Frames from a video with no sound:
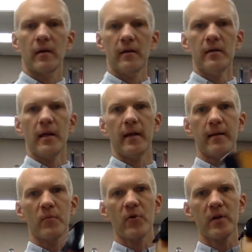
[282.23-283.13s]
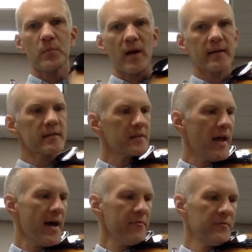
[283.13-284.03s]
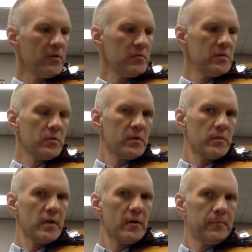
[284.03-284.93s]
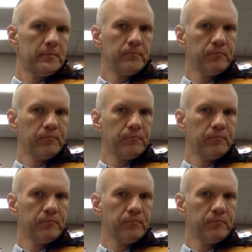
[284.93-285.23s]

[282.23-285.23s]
Okay, and I'm going to practice half notes with the bow.